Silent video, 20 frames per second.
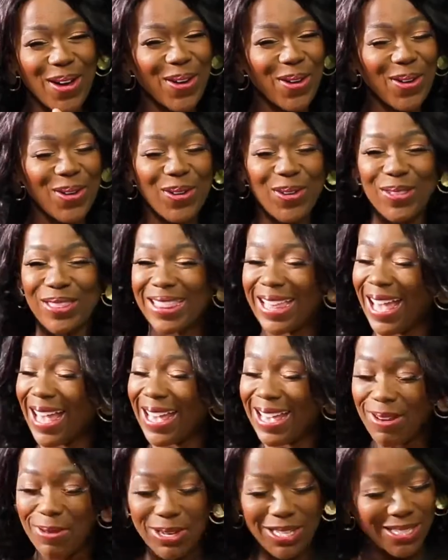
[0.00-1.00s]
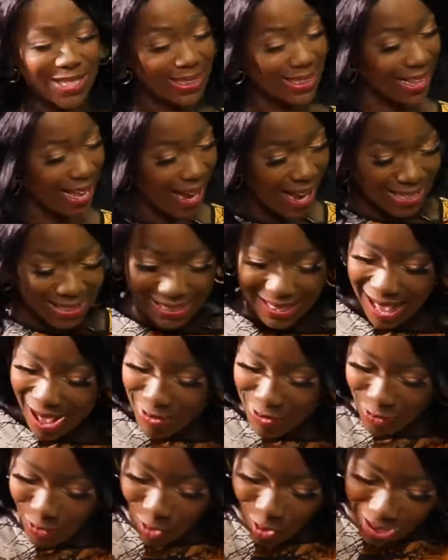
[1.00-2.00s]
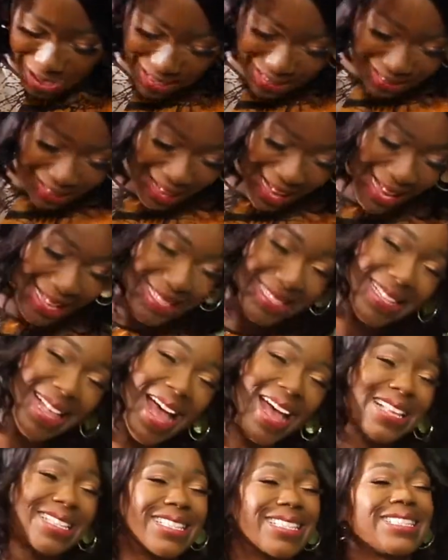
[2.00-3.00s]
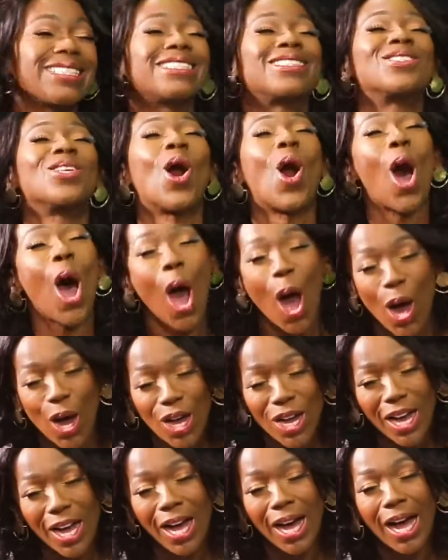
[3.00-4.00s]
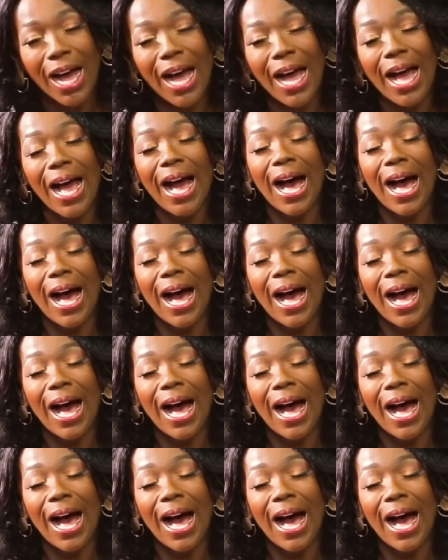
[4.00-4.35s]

Oh, there's that voice, there's that song.